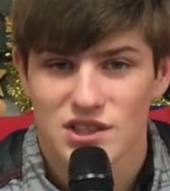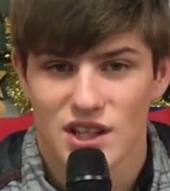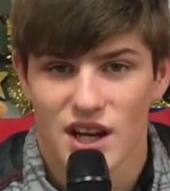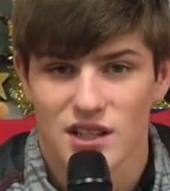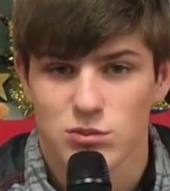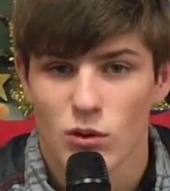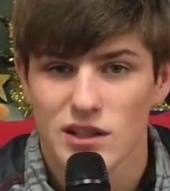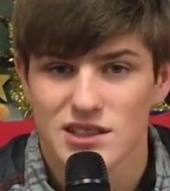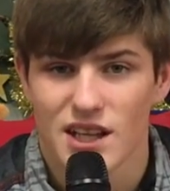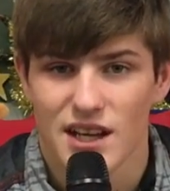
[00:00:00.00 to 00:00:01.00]
Today is
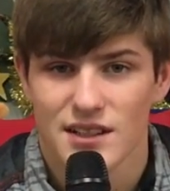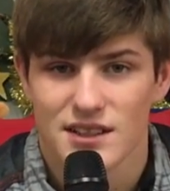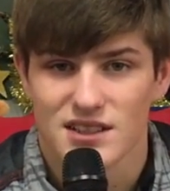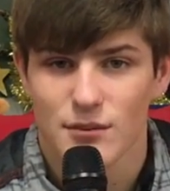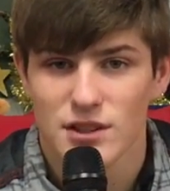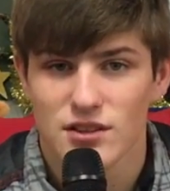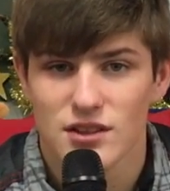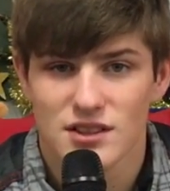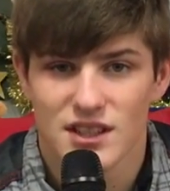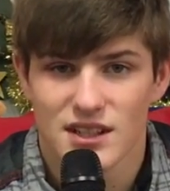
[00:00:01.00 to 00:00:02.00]
Wednesday, December
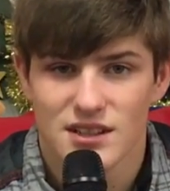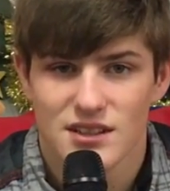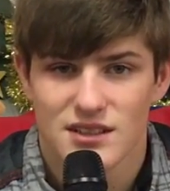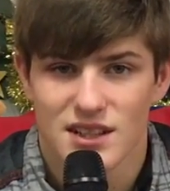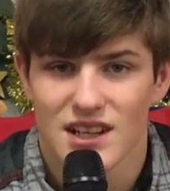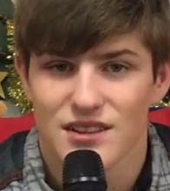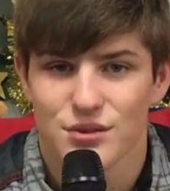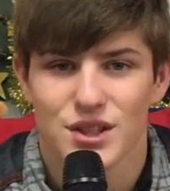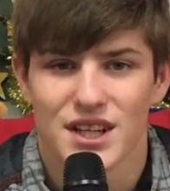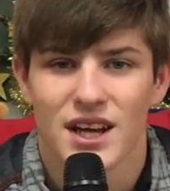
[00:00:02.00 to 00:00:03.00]
13th, day
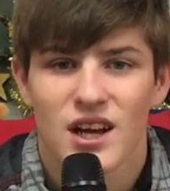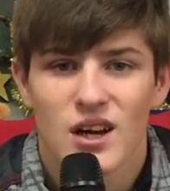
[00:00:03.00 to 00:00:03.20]
three.